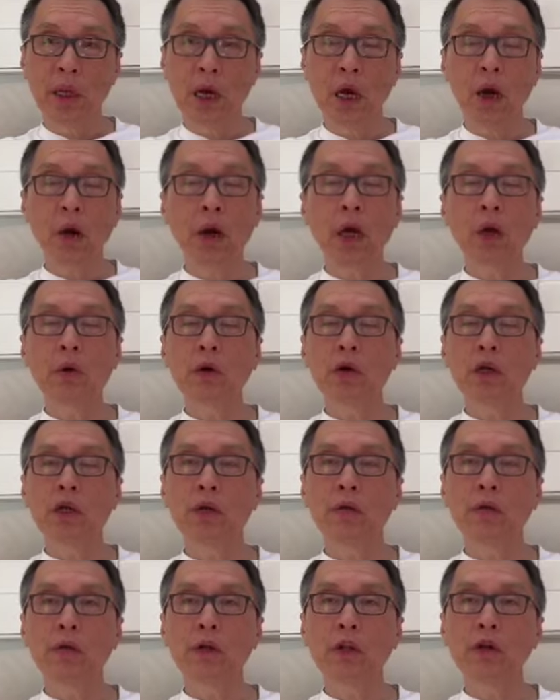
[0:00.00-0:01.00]
However,
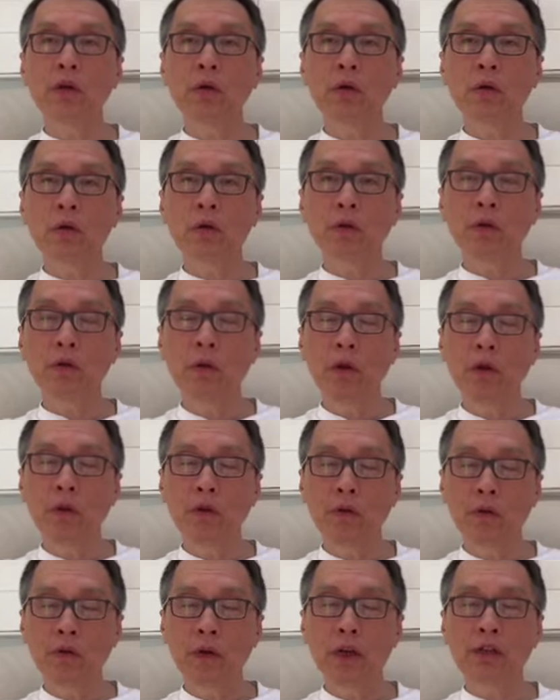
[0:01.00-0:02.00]
if we don't
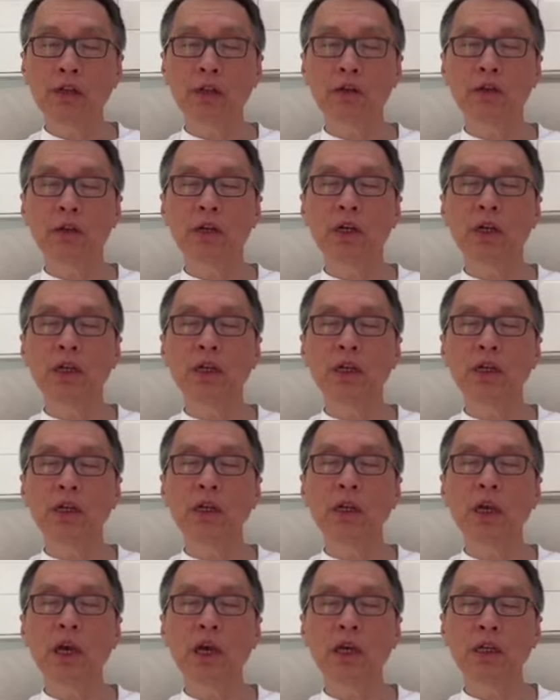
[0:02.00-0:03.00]
face the
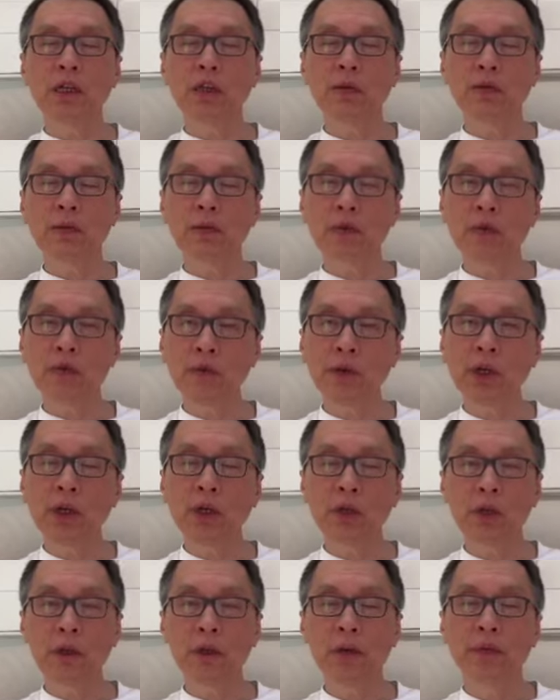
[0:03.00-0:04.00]
reality and improve things,